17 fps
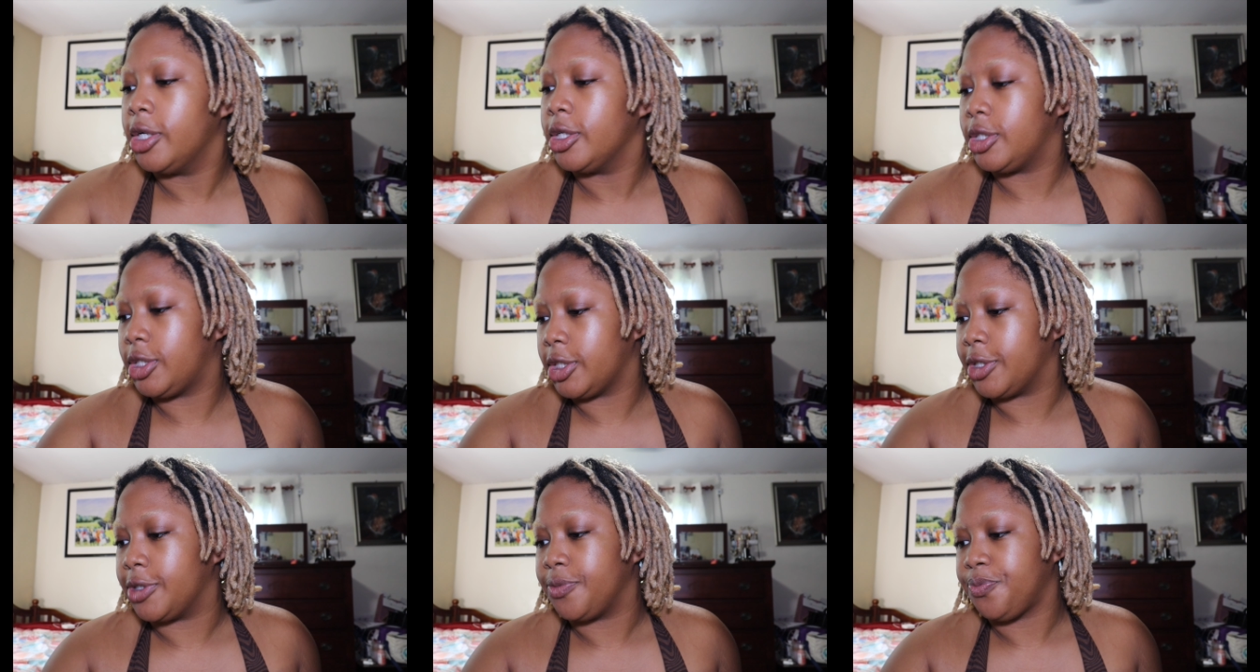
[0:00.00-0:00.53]

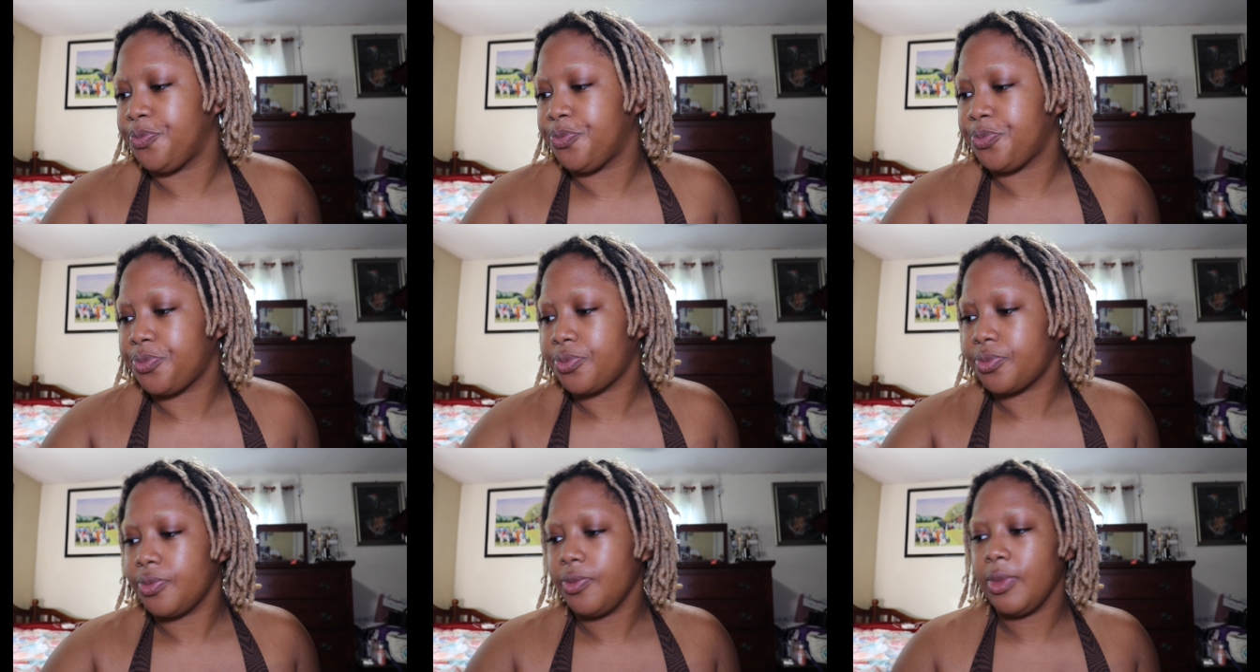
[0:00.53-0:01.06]
So
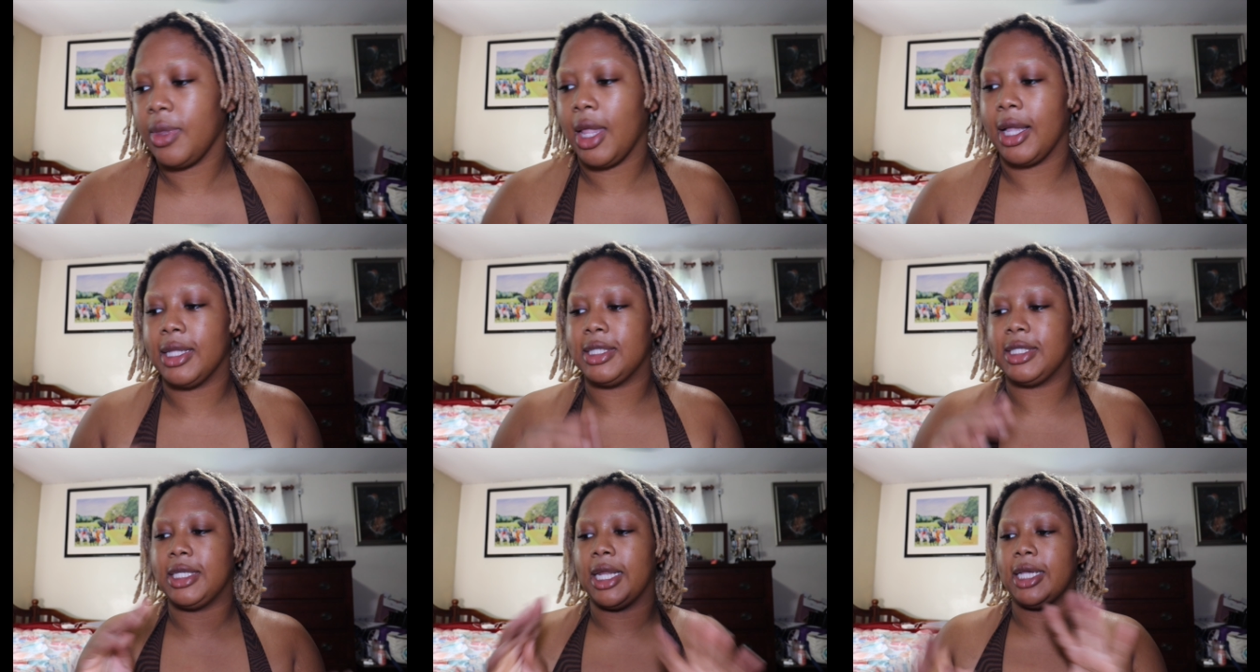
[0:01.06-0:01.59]

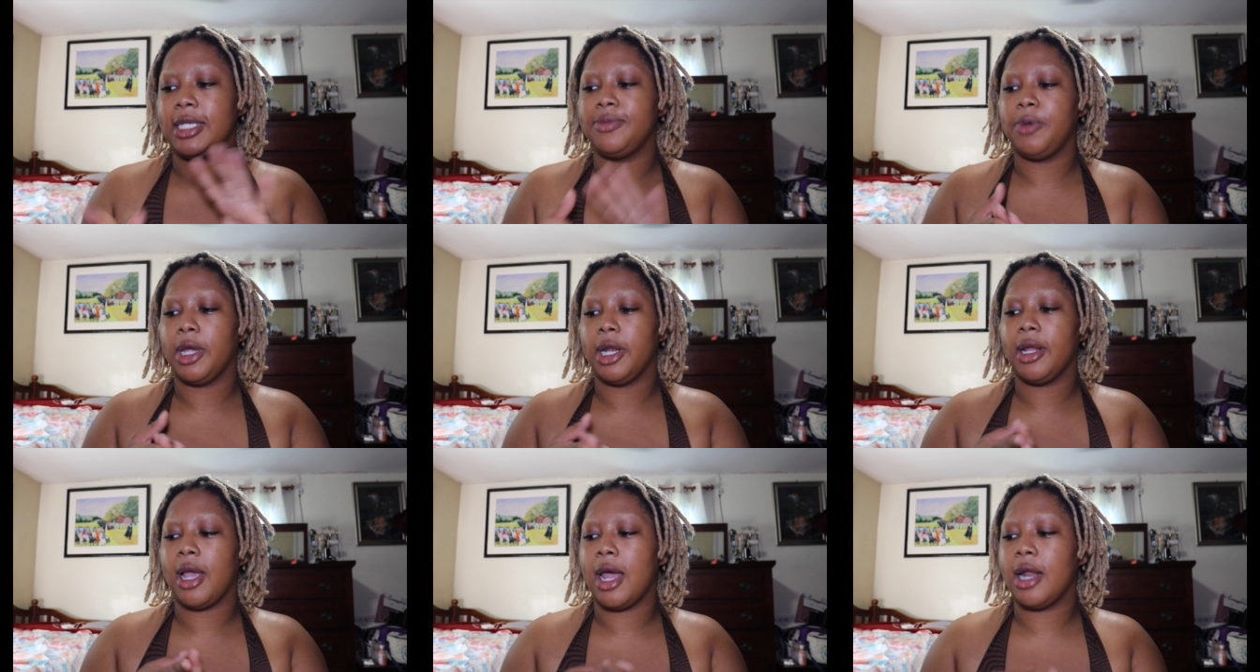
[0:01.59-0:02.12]
today's
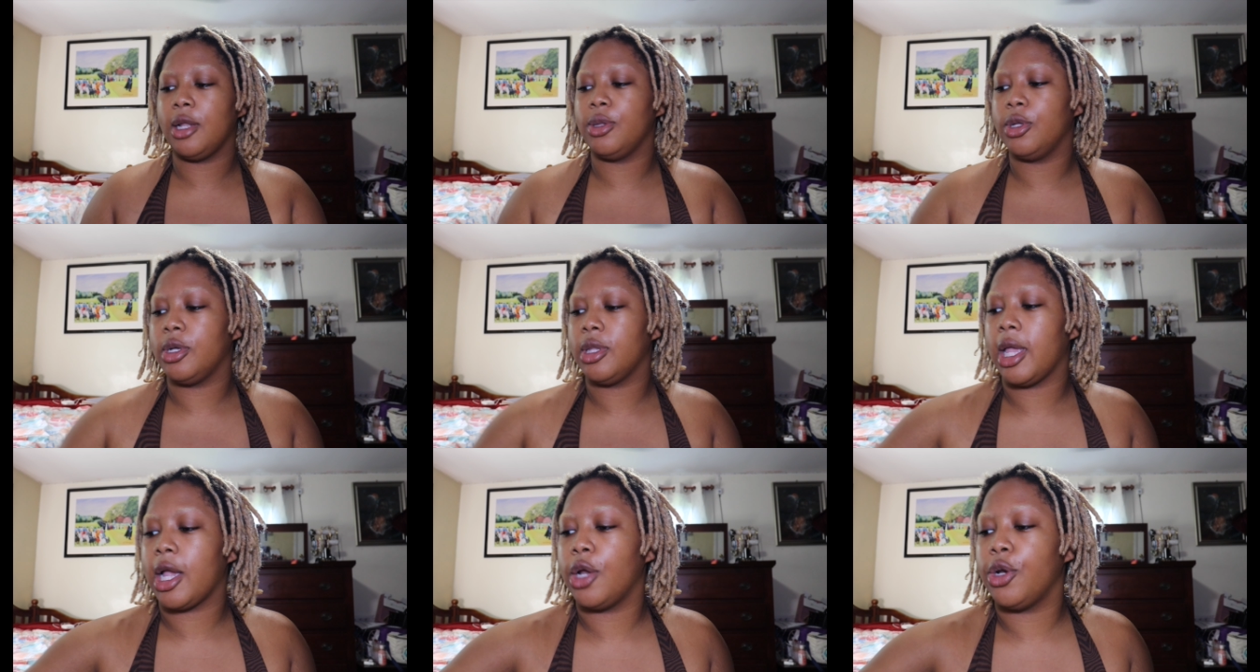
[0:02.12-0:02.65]
gonna kind of
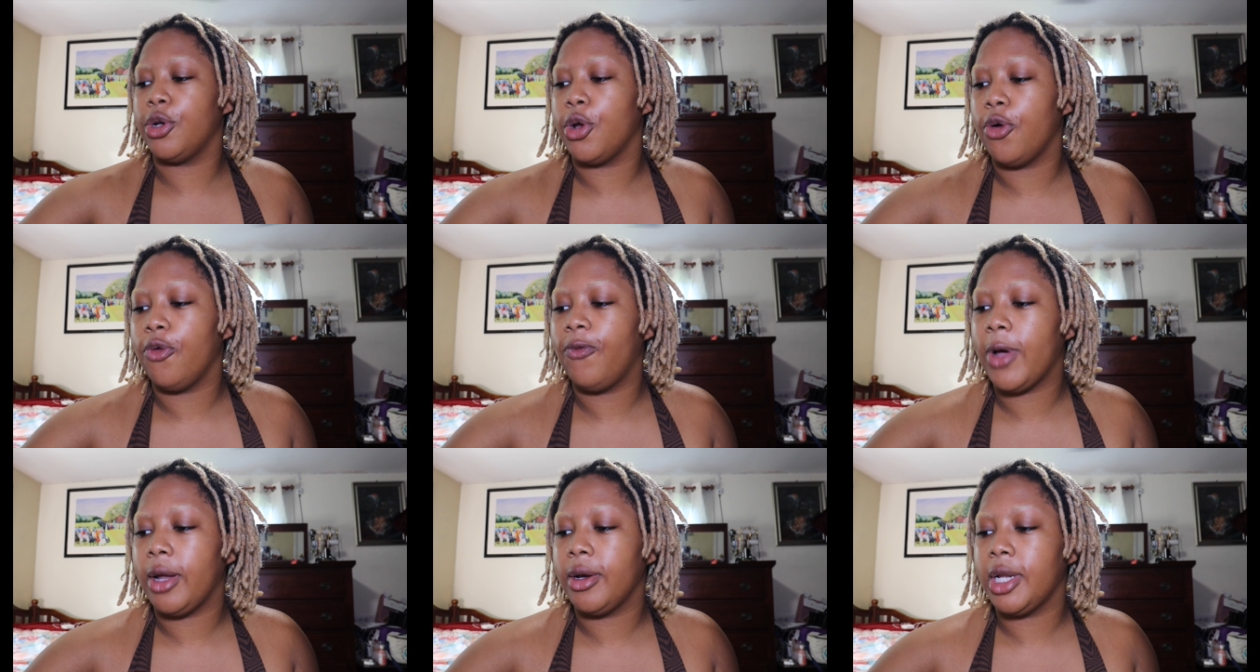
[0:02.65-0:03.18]
look like a
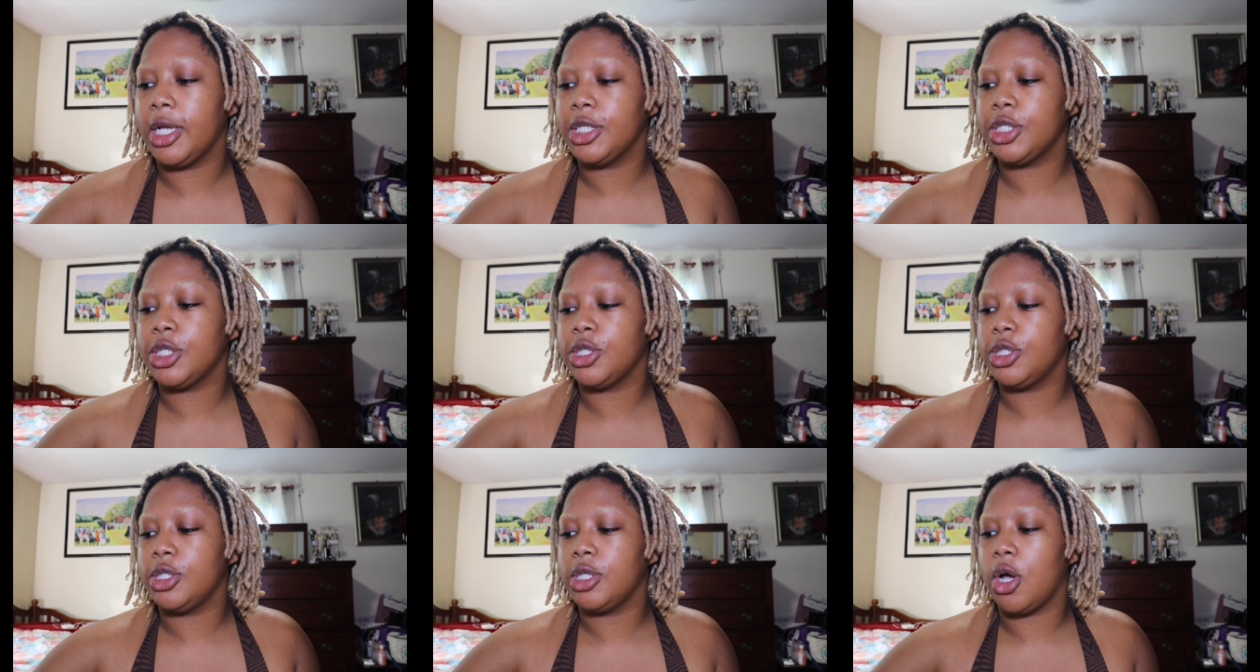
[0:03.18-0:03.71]
no
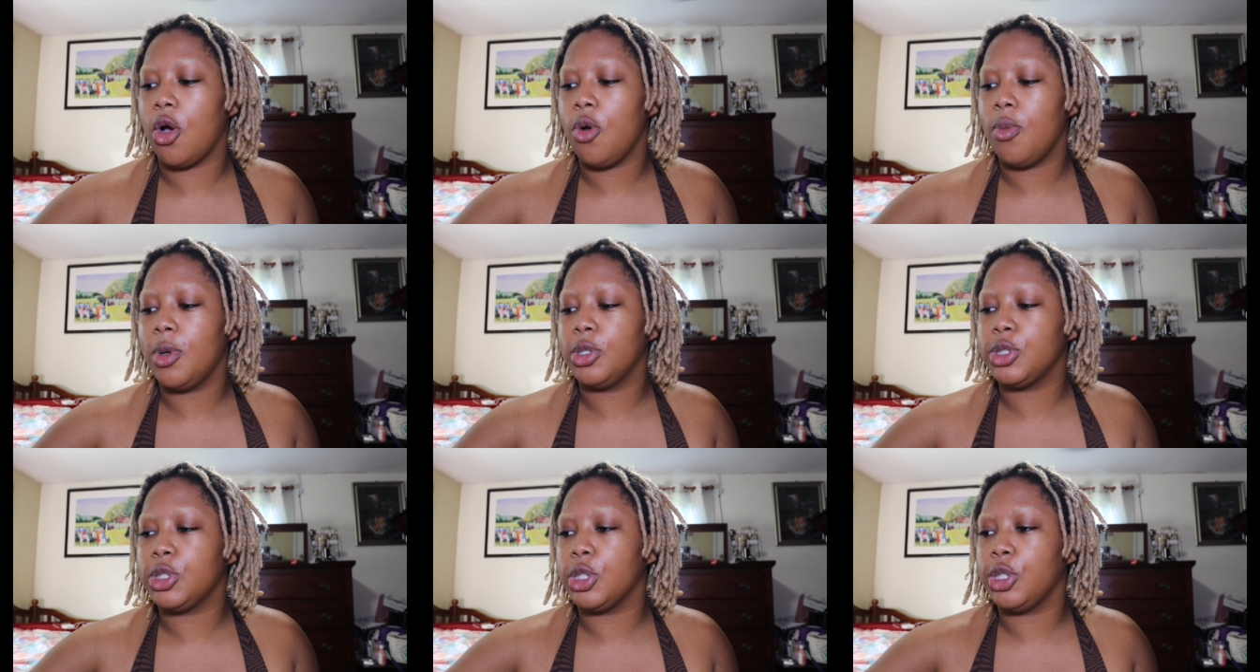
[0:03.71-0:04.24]
foundation
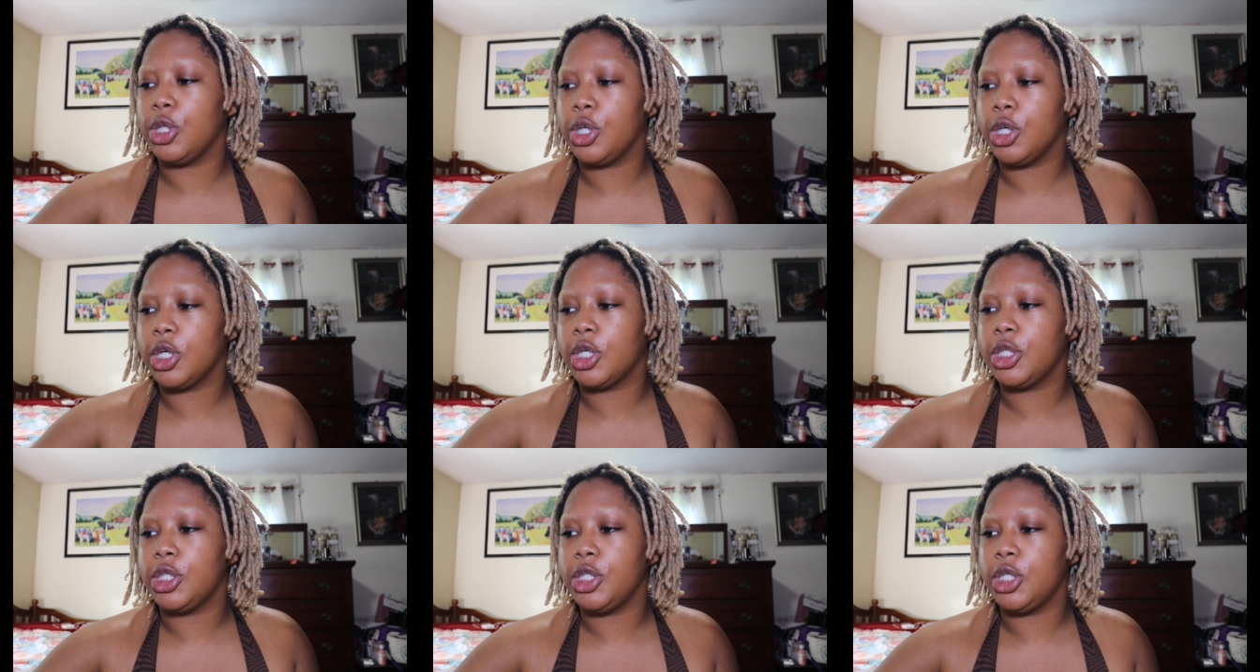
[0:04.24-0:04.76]
almost
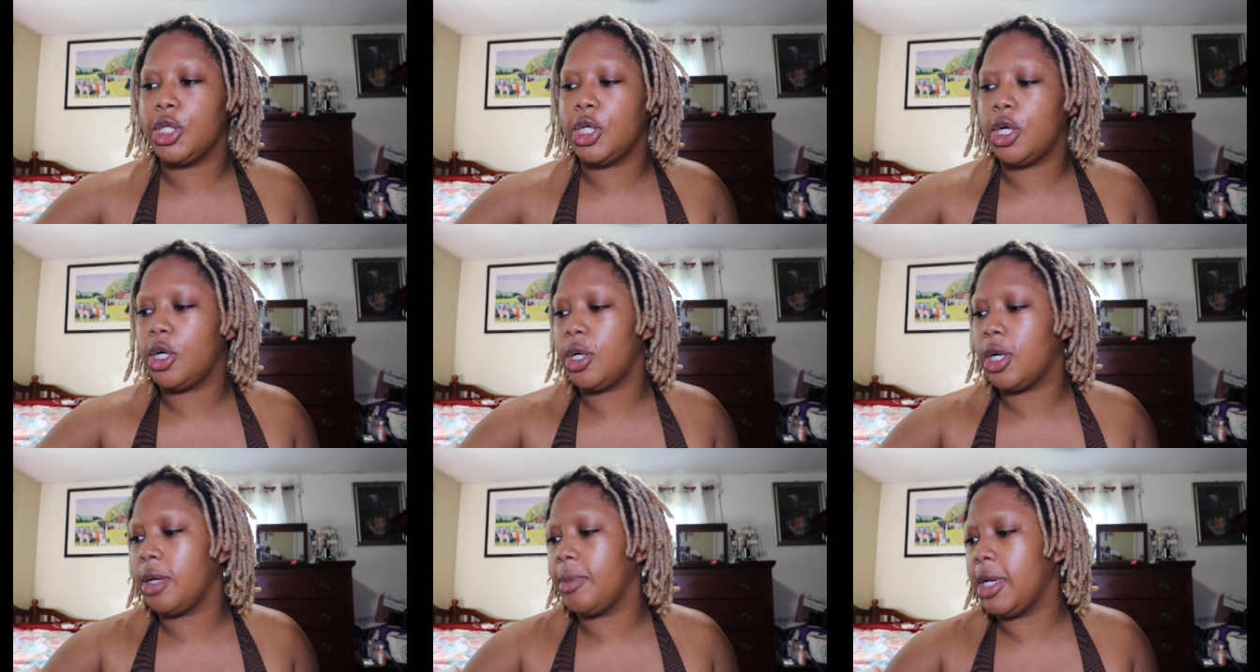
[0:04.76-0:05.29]
look, you
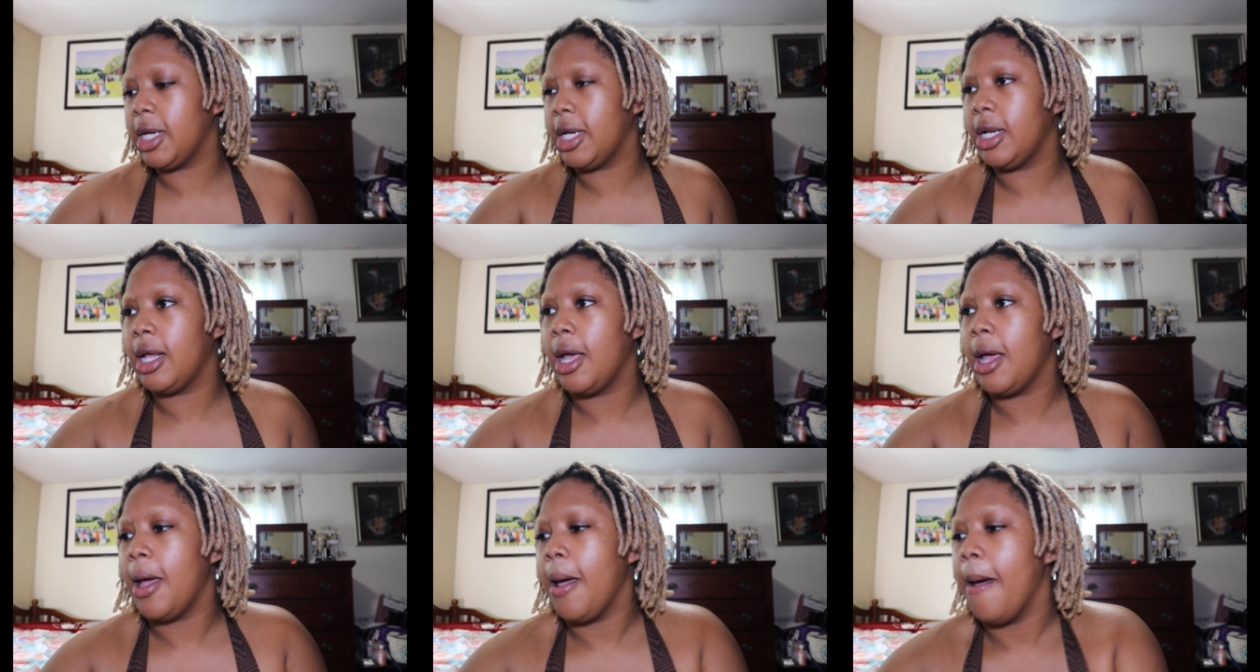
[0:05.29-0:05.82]
know what I
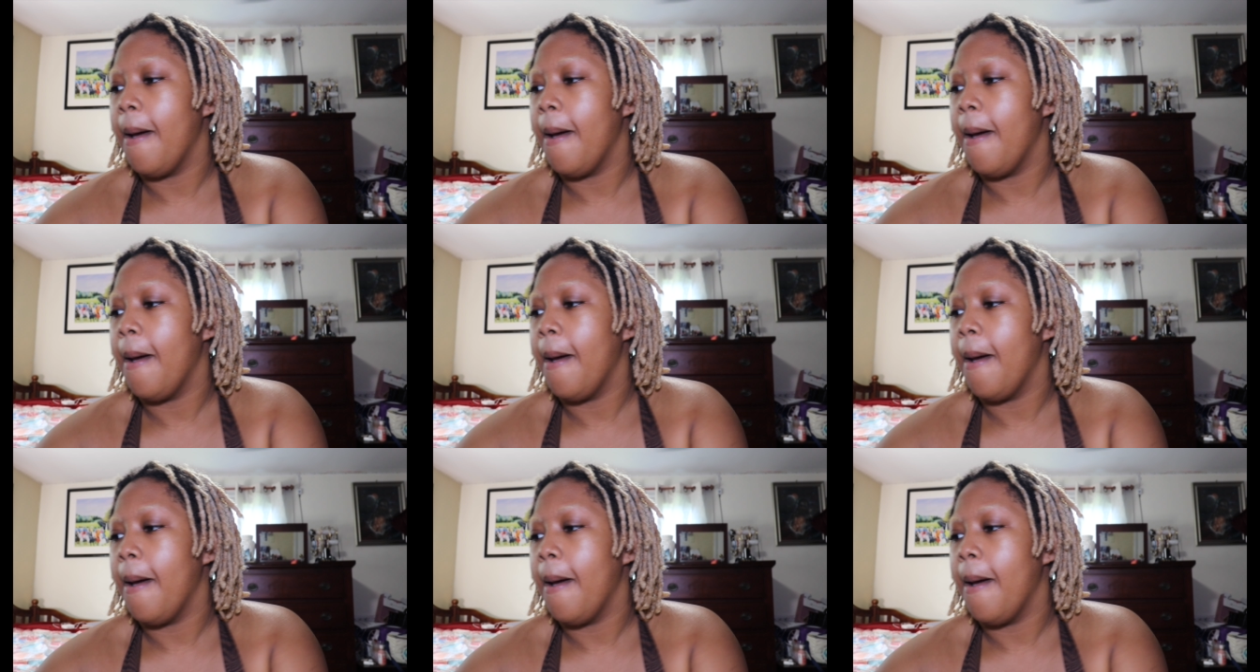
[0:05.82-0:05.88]
mean?